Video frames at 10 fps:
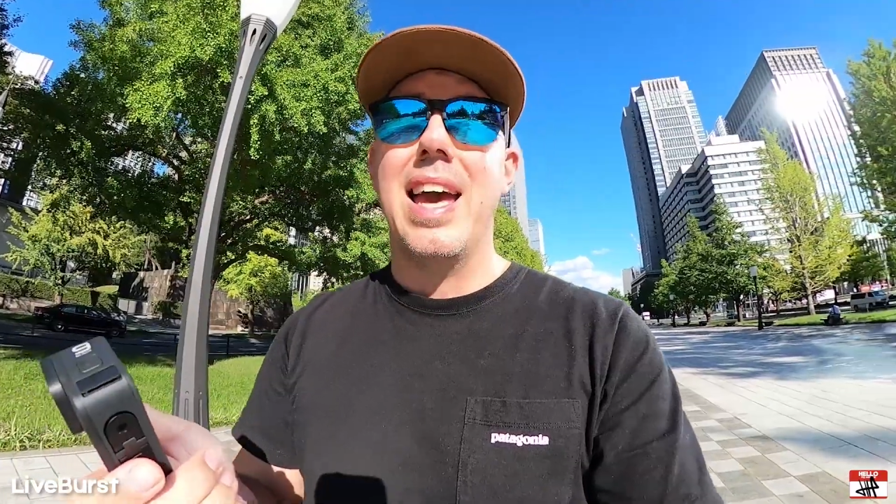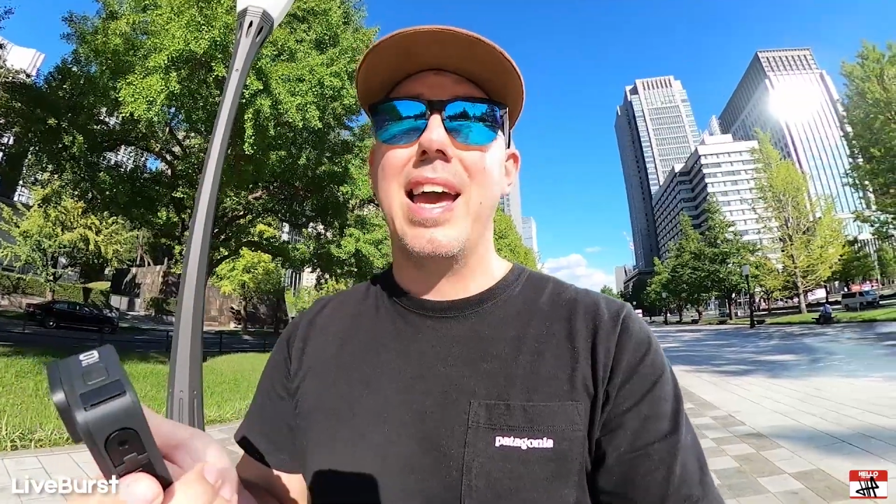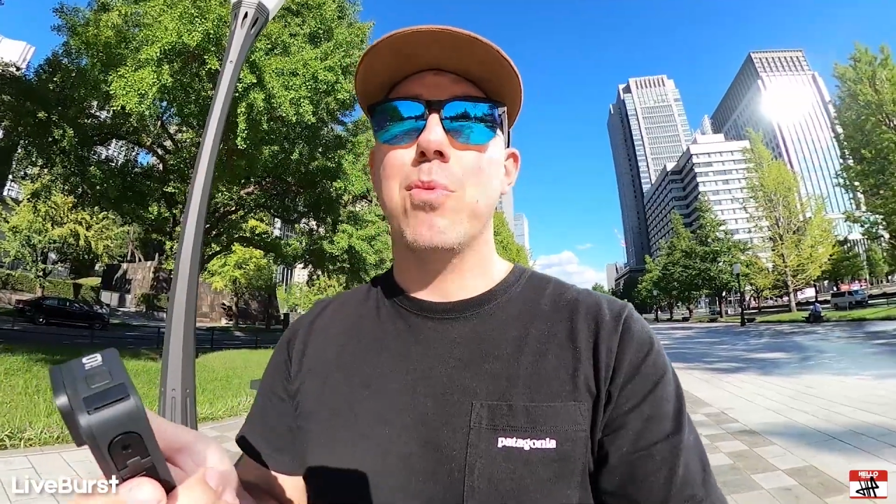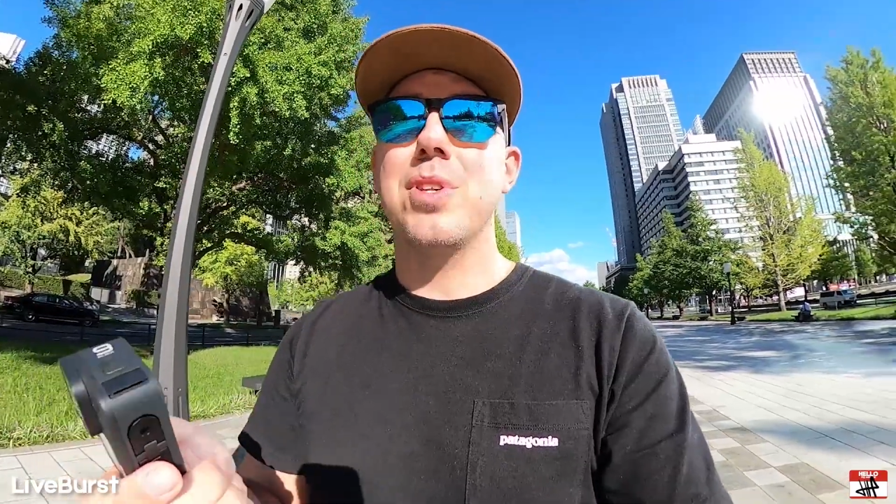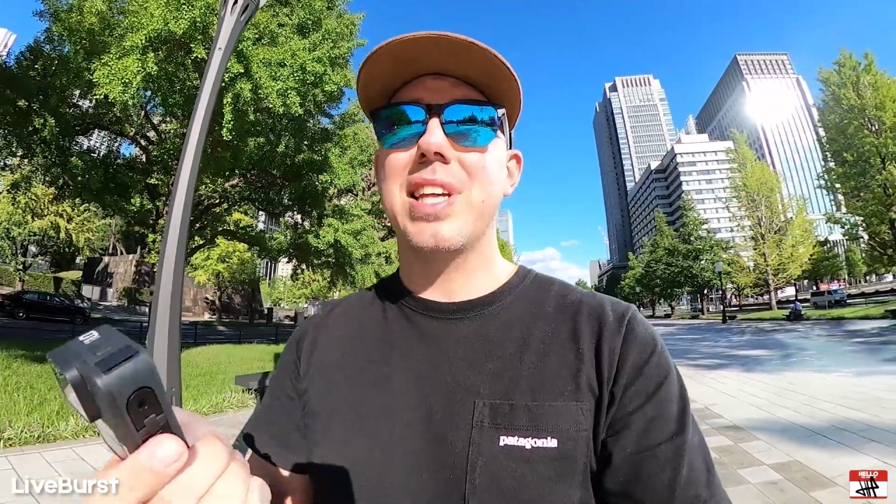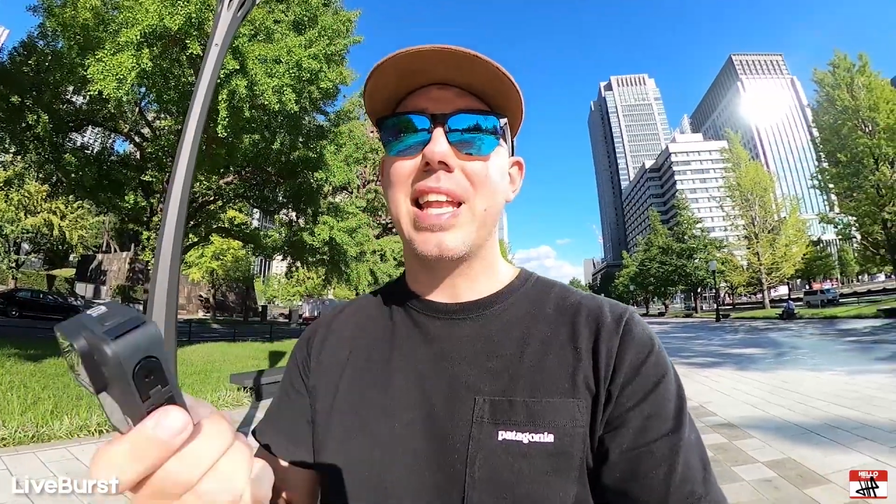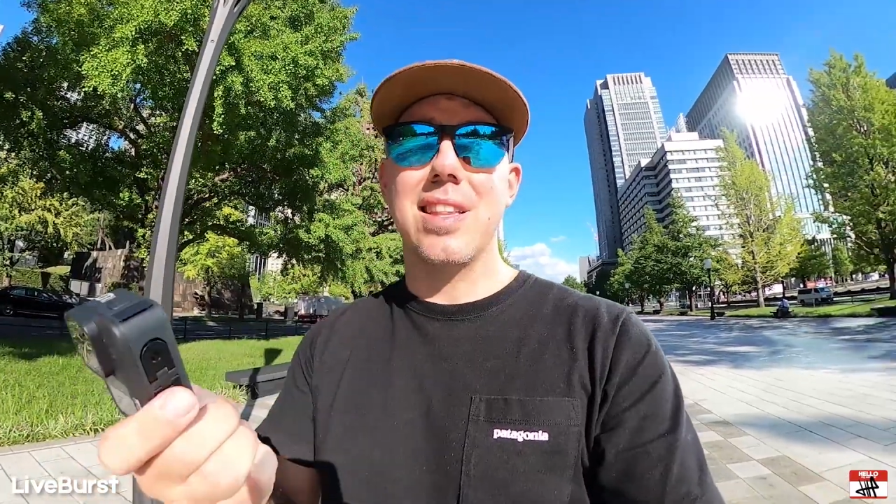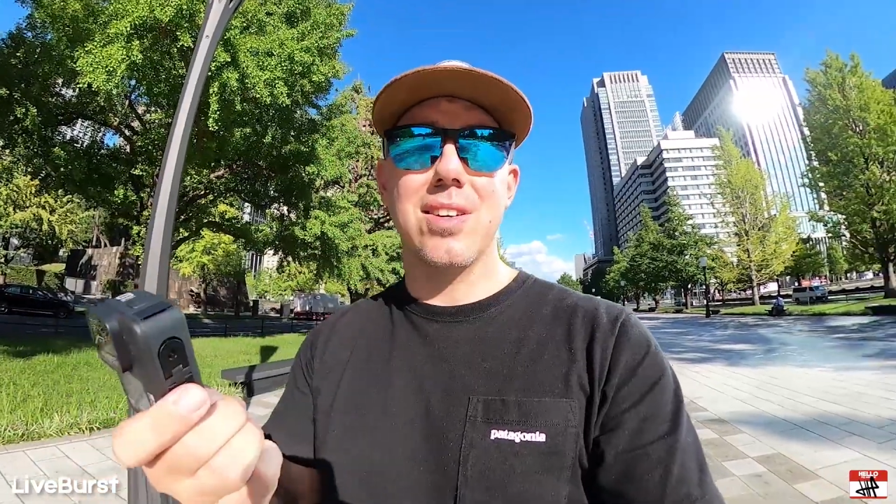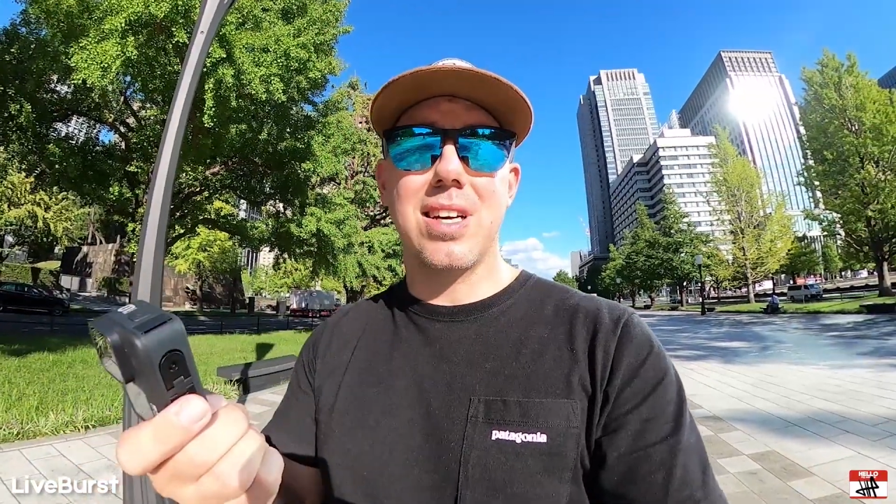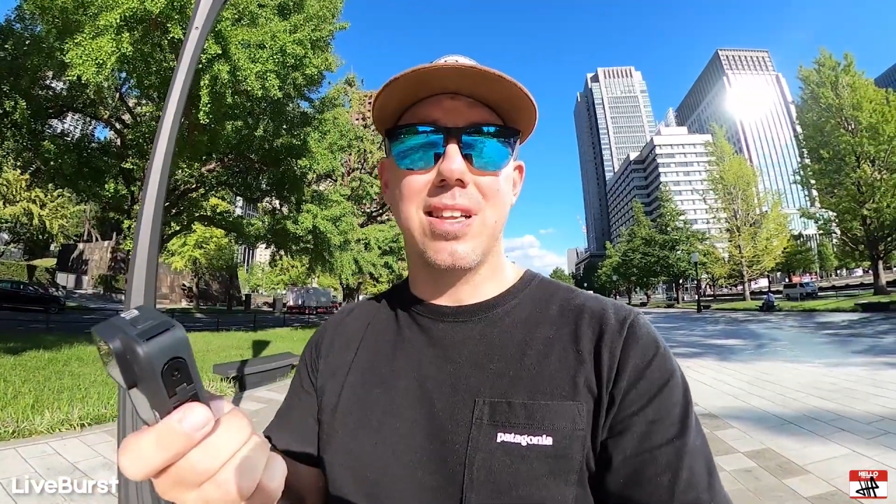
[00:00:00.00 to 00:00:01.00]
And we're also getting
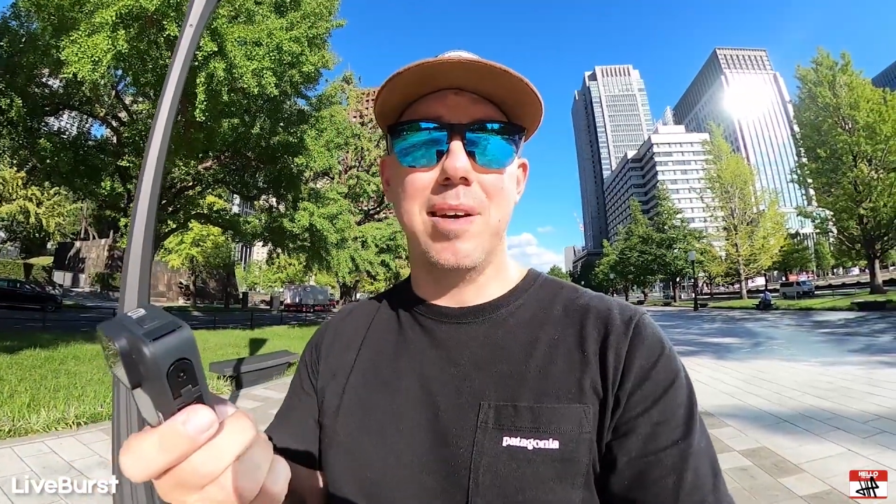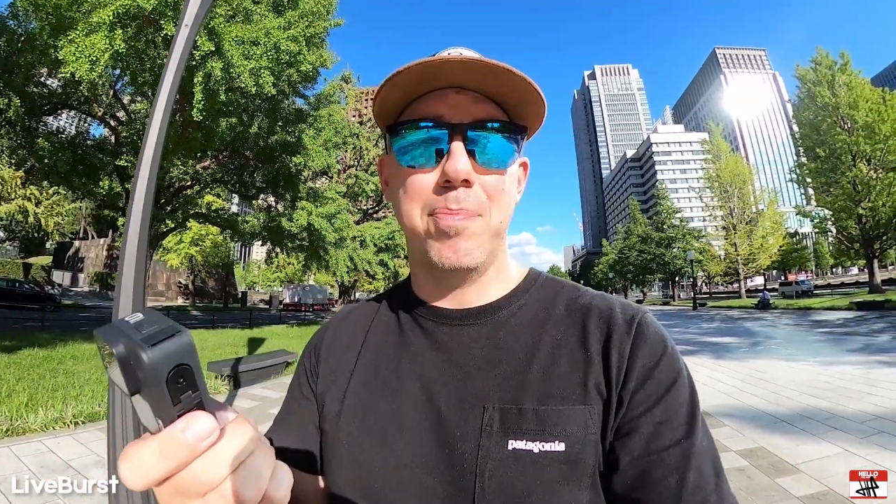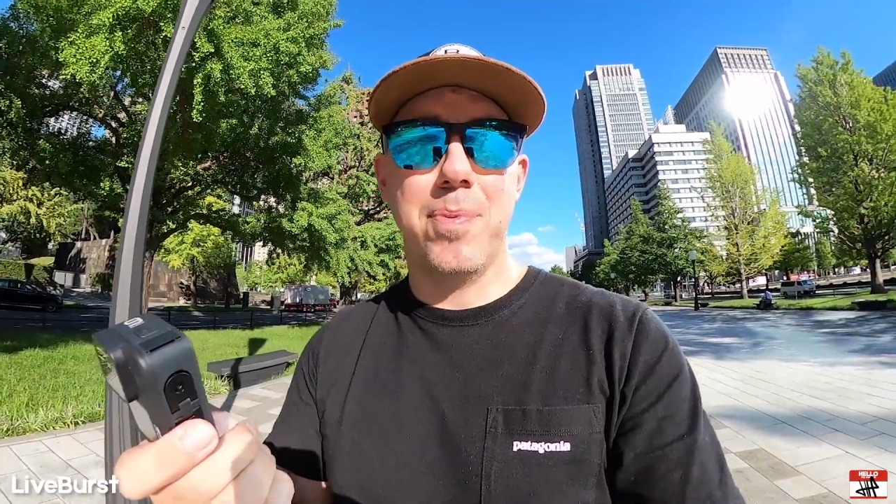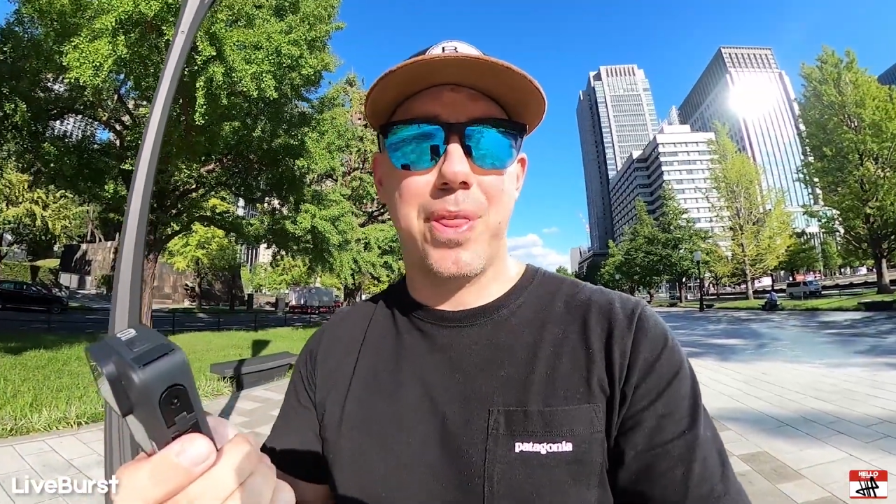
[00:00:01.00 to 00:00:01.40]
a little clip,